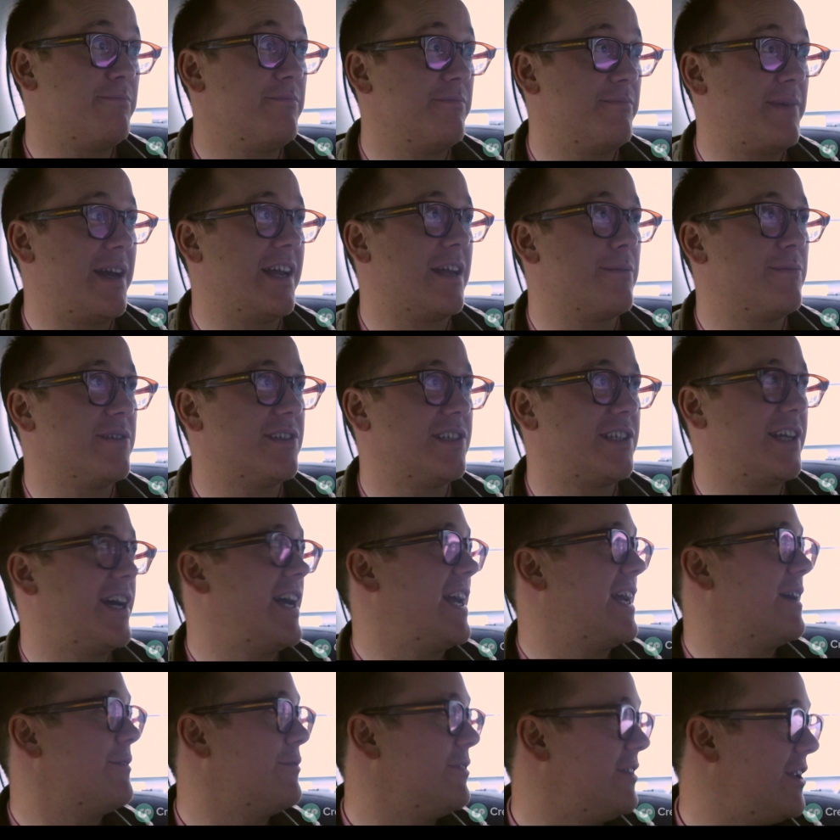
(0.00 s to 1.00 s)
us make a
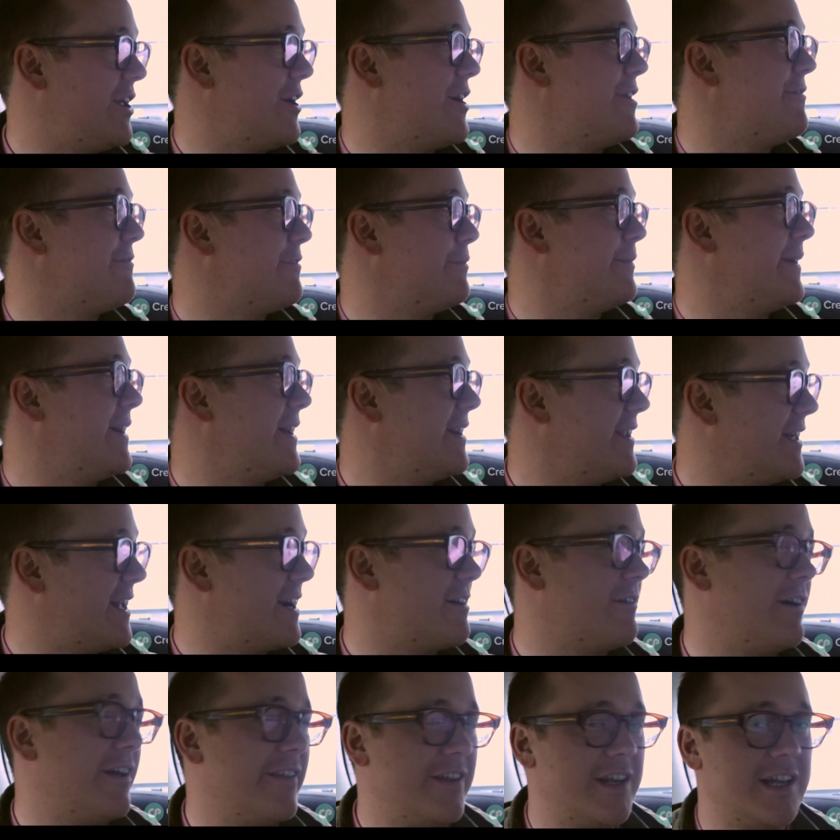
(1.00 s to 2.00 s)
mistake, we'll learn from it and
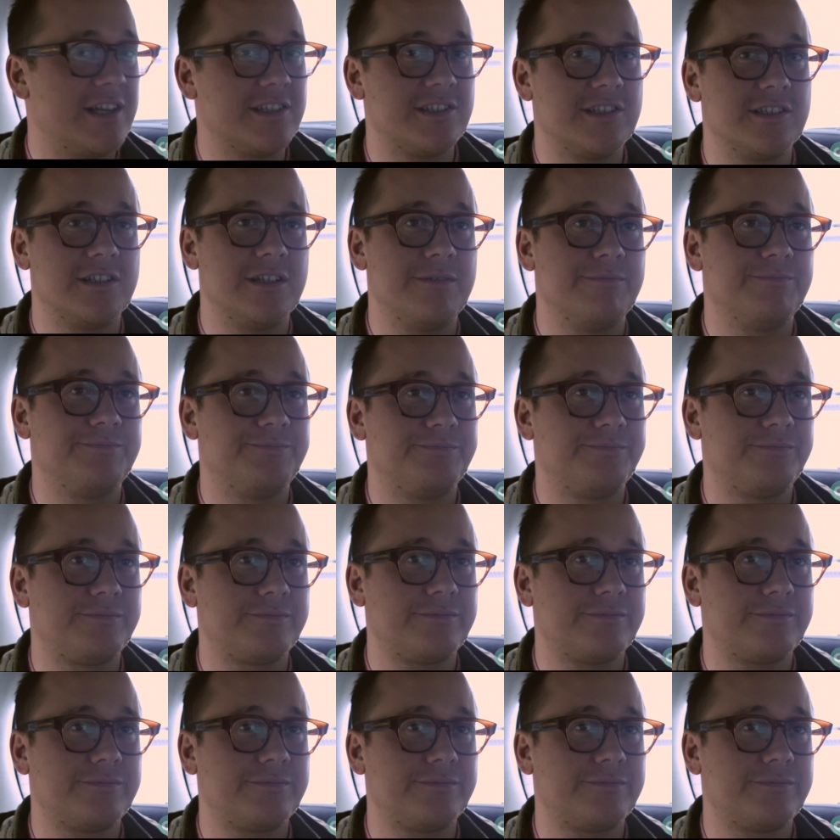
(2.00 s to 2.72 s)
get it right the next time.